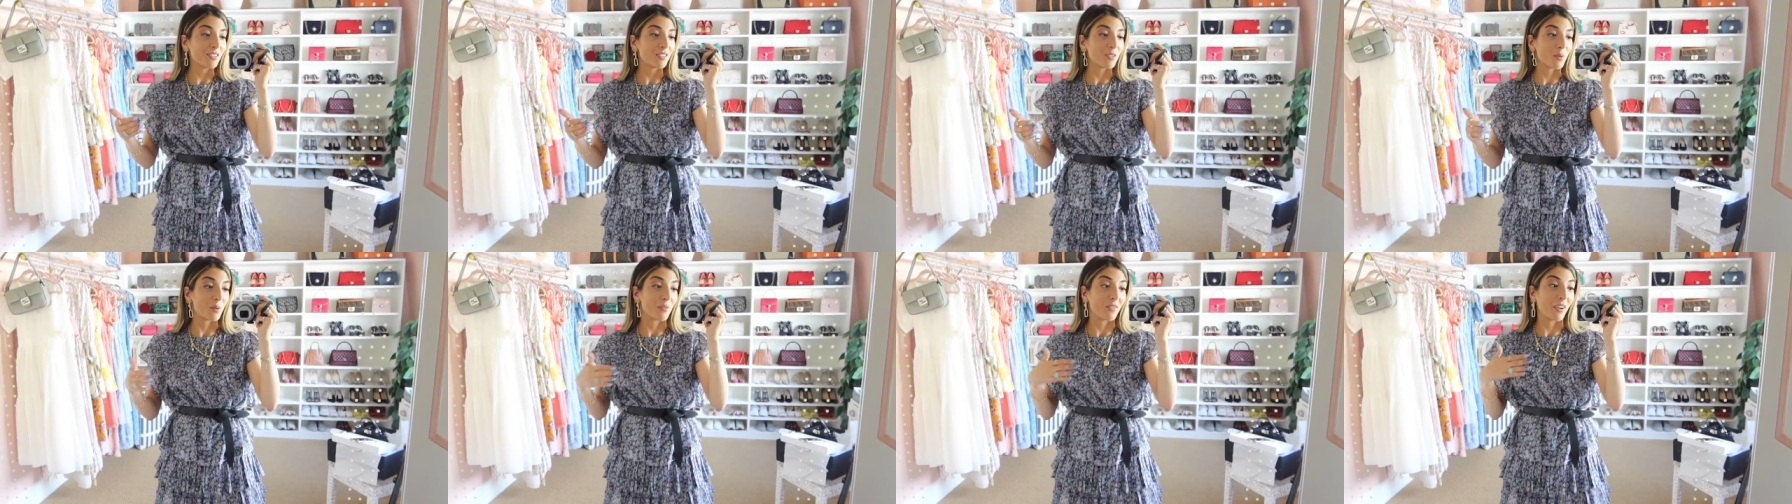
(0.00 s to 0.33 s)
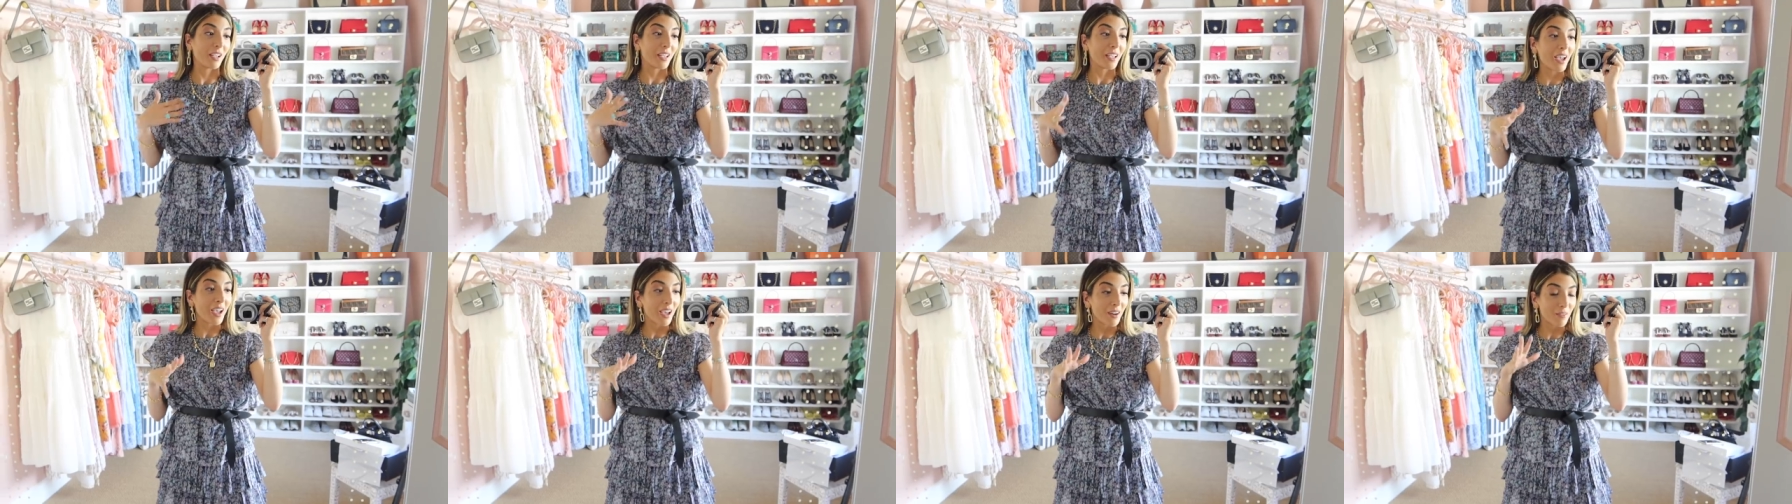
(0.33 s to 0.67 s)
So if
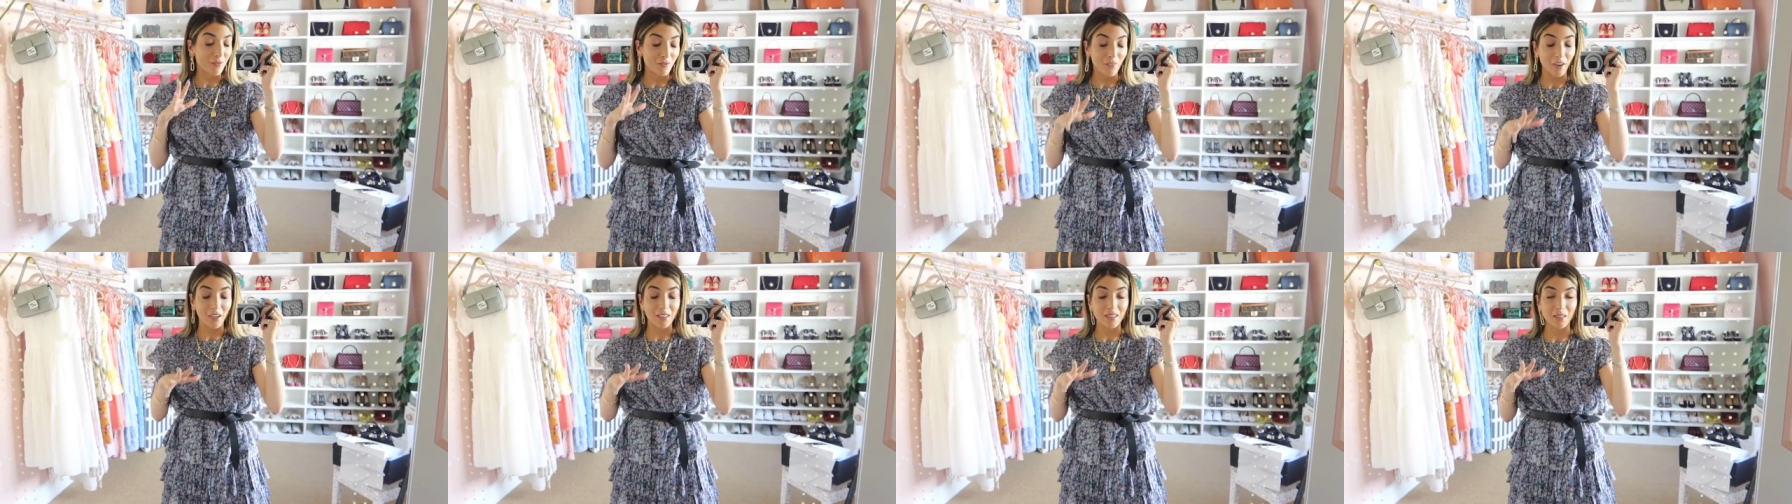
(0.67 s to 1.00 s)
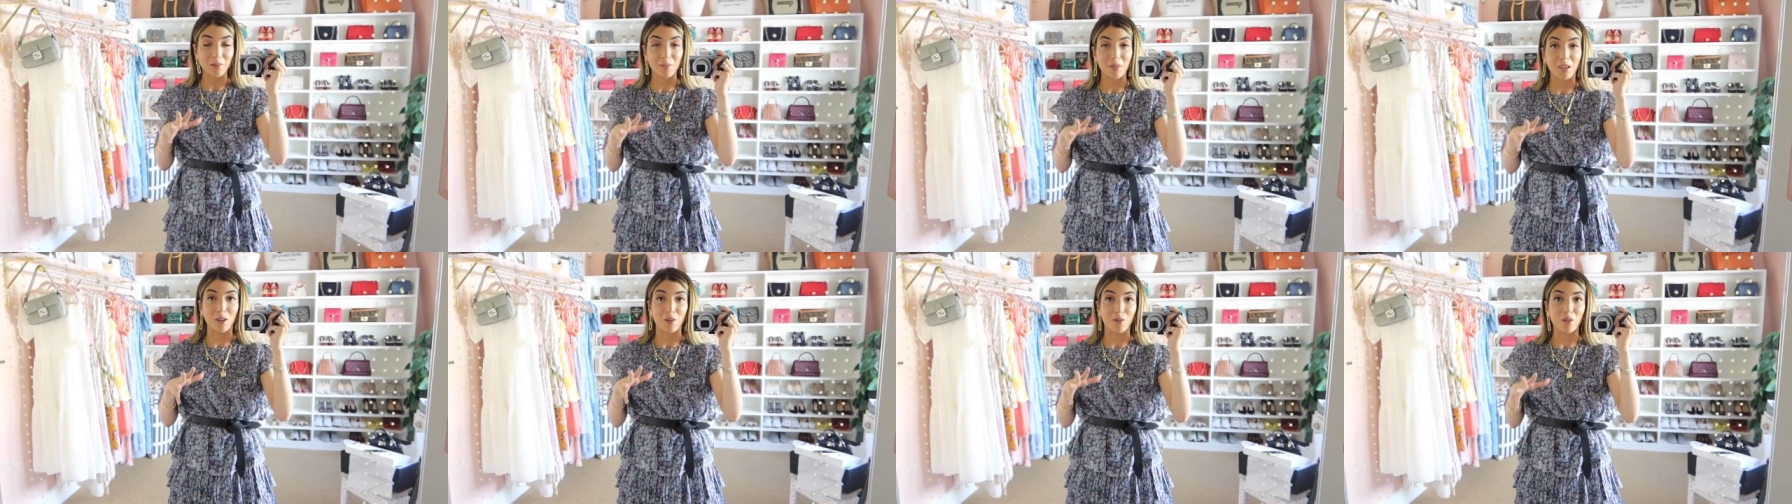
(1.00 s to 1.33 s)
I can find
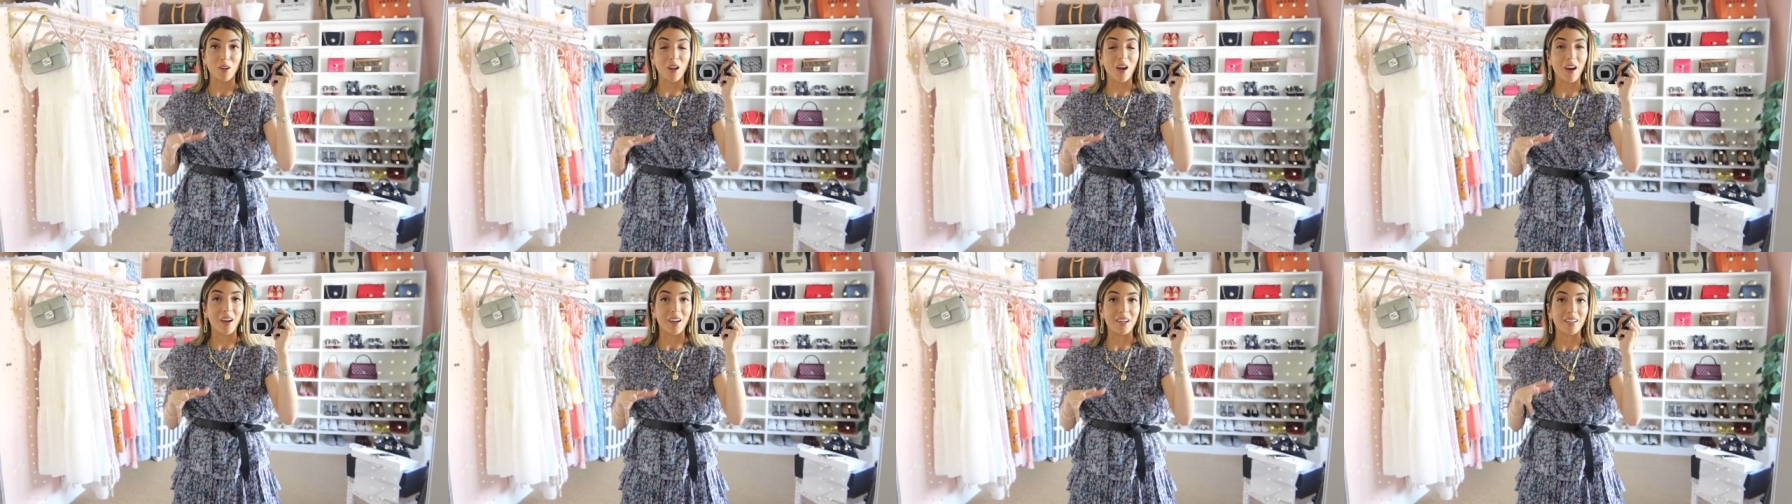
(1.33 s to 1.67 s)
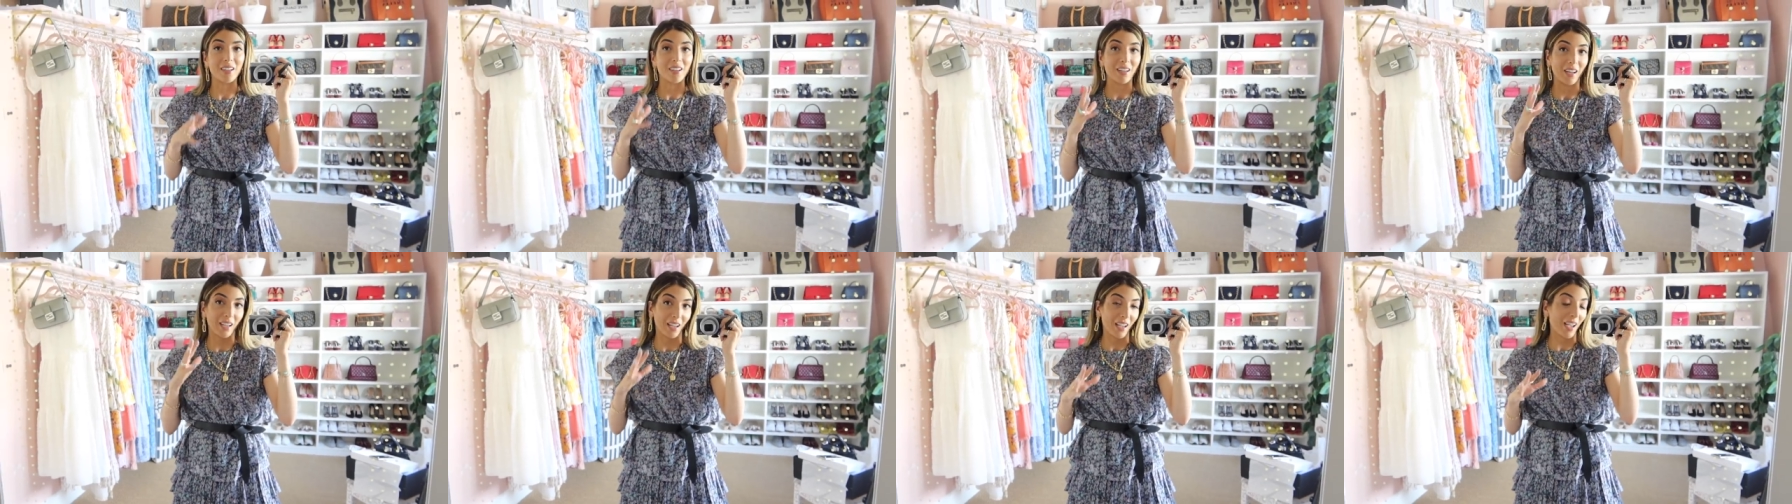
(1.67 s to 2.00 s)
something
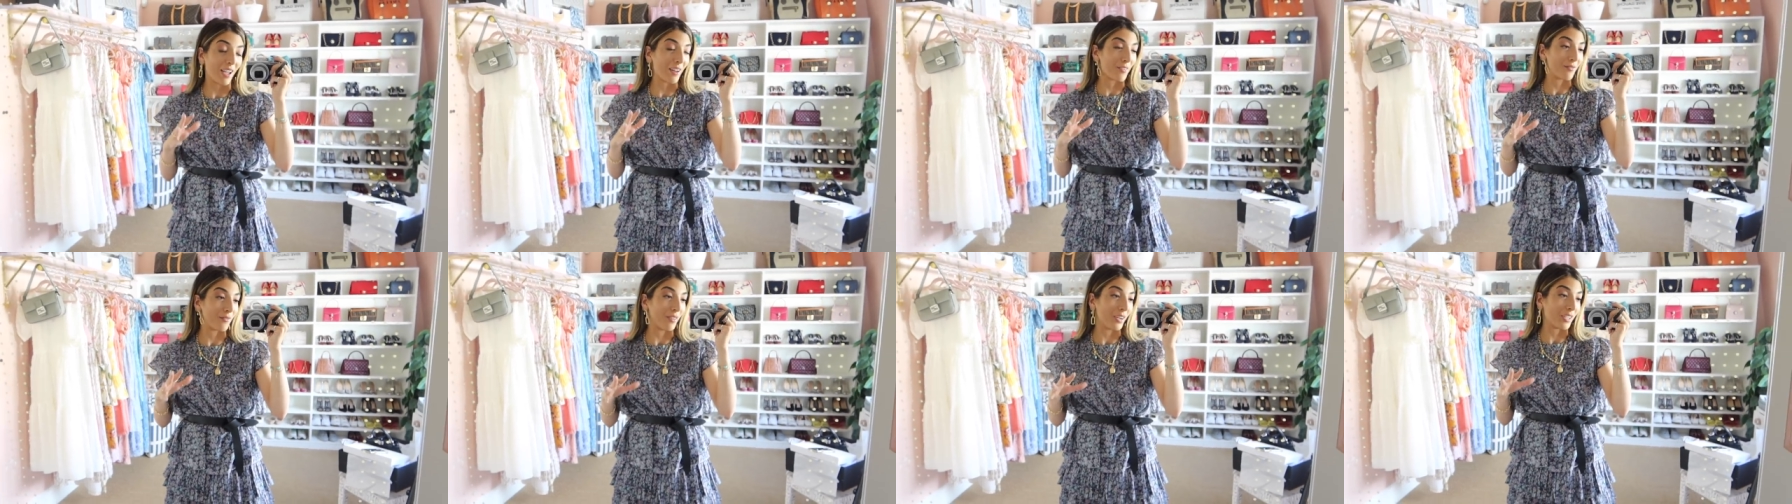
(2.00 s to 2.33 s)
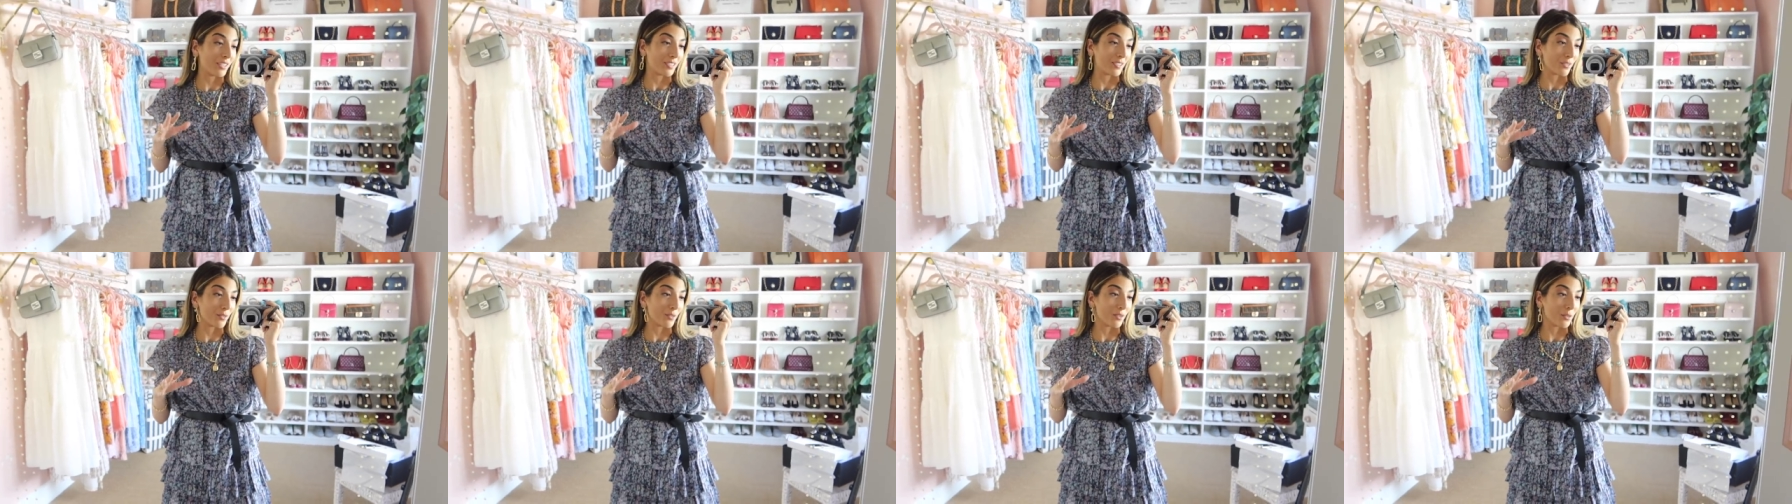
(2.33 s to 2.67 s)
online and I can
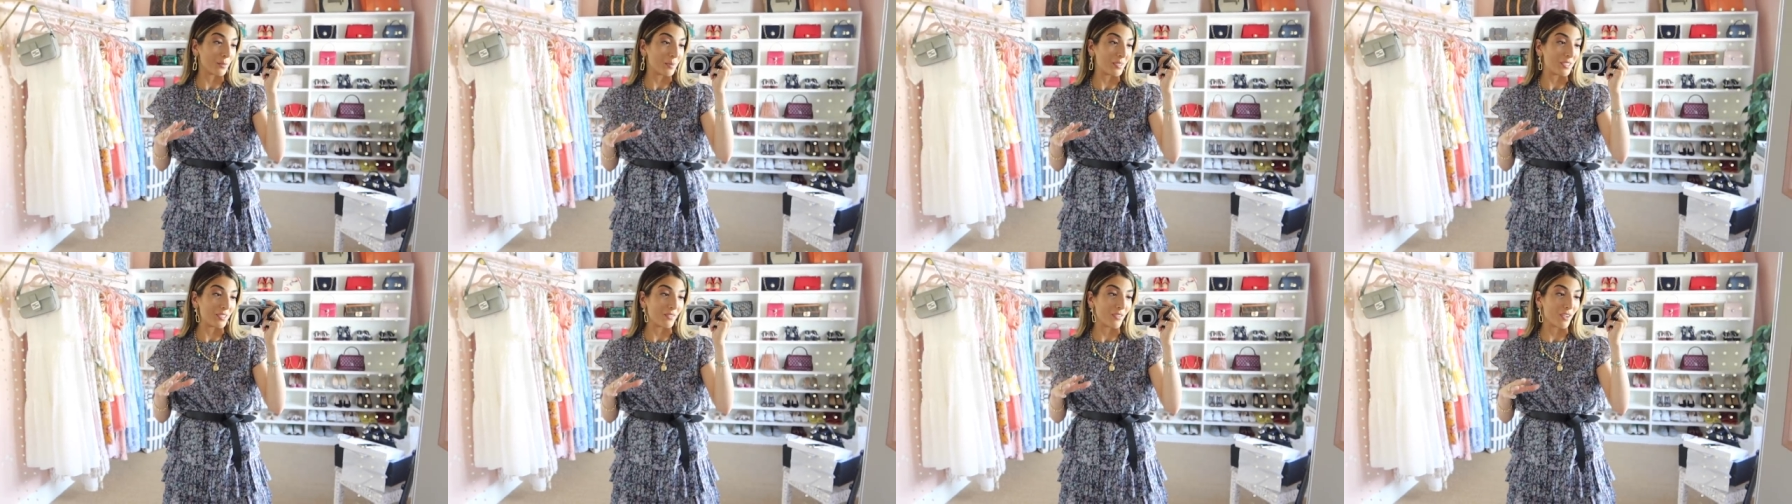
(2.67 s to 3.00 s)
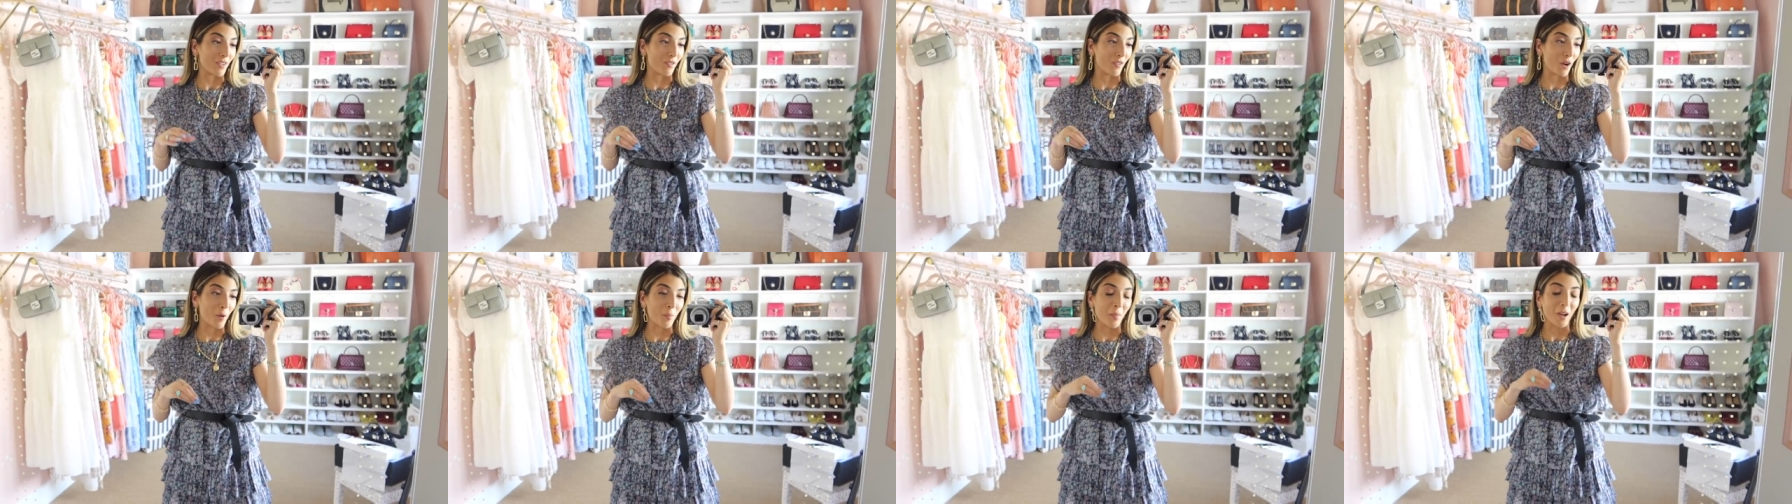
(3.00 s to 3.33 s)
find it on
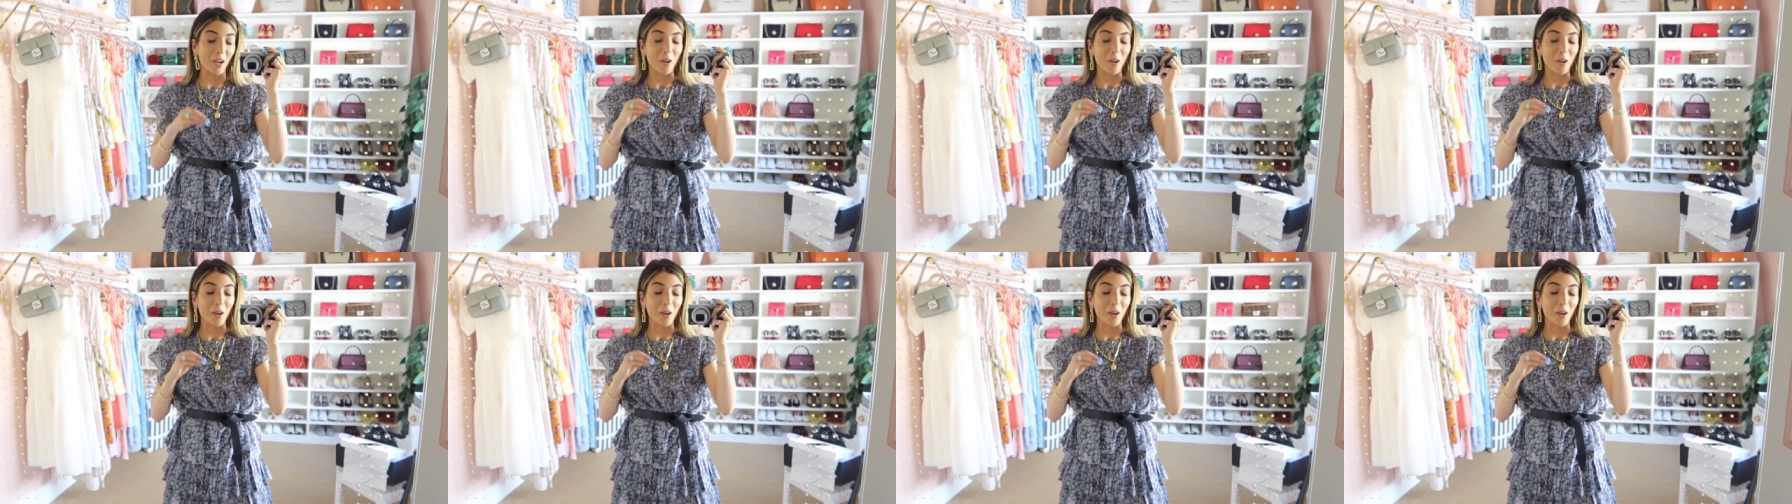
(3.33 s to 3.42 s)
LuisaViaRoma,